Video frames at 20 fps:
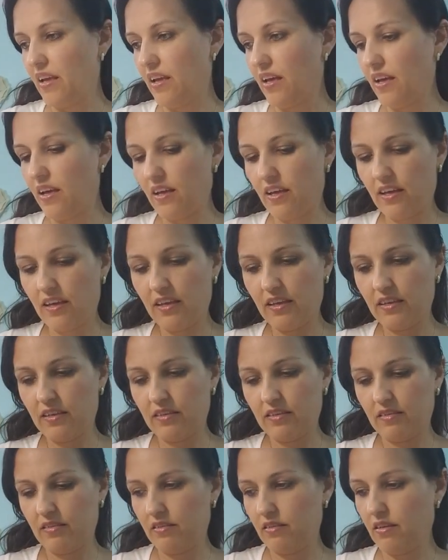I
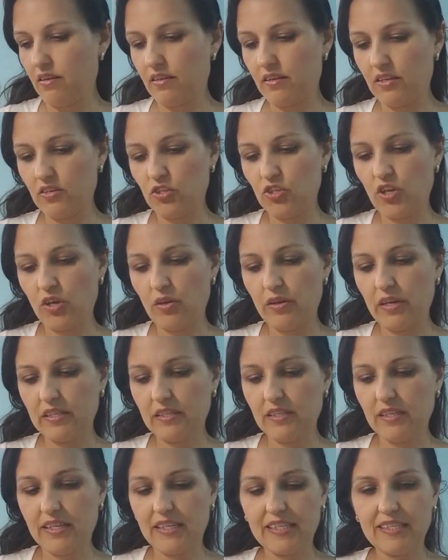can show you as
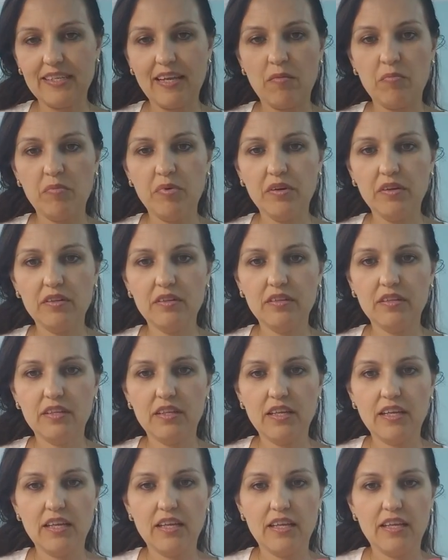an example.
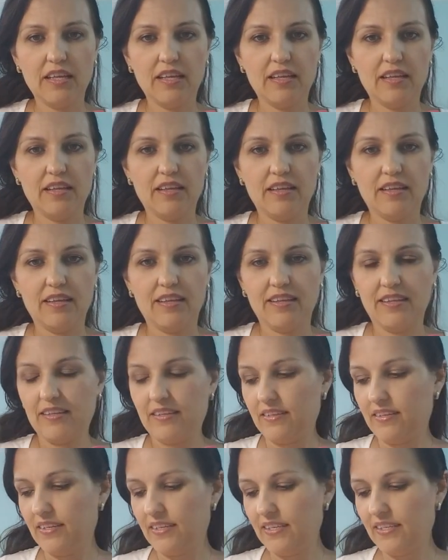
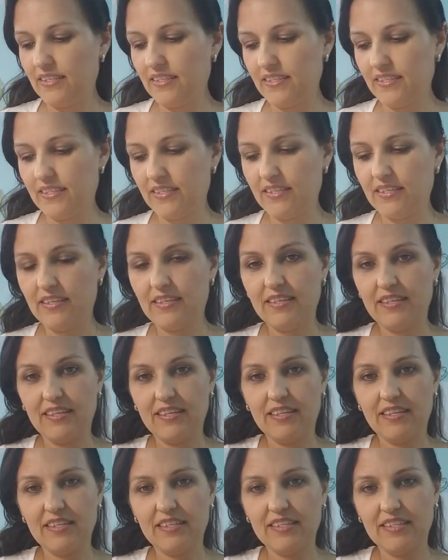This
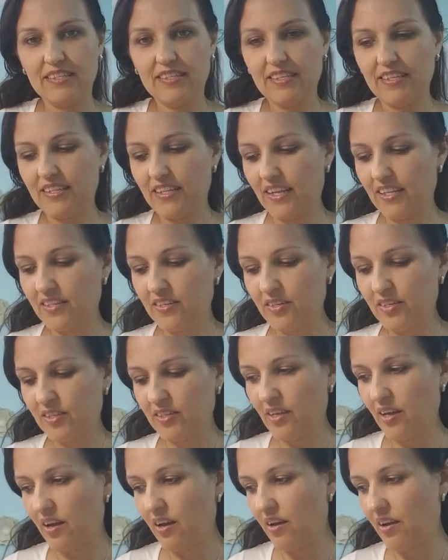is another
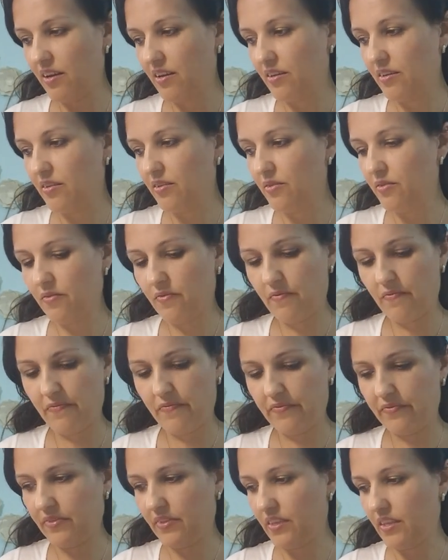style,
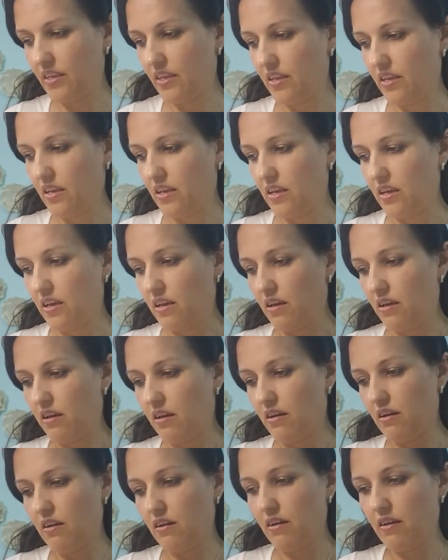
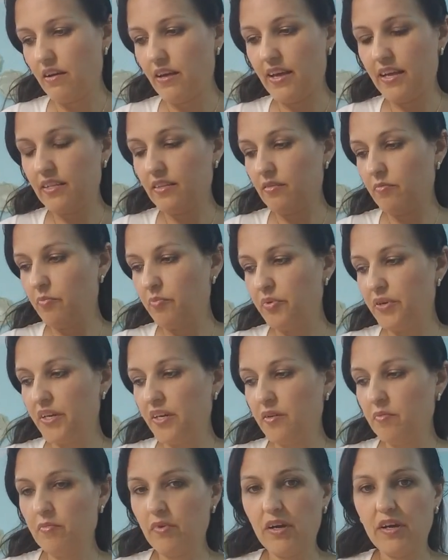and
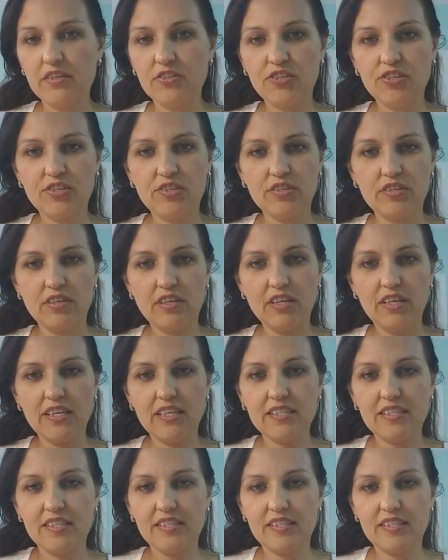pretty much the